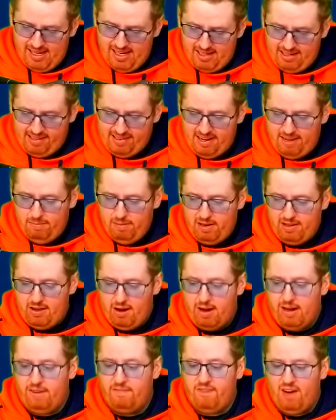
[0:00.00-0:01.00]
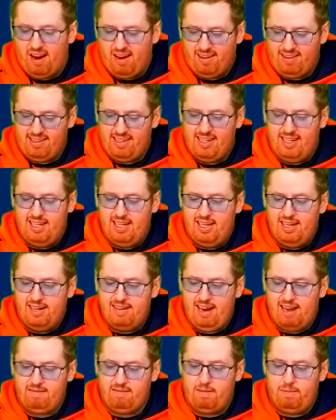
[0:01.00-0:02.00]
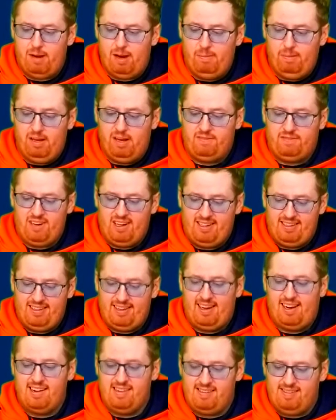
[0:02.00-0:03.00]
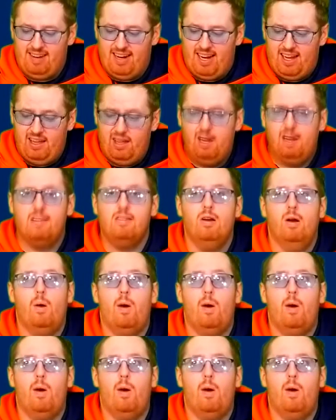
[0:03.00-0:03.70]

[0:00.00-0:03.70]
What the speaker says: December 31st, Czech Republic versus Austria, 2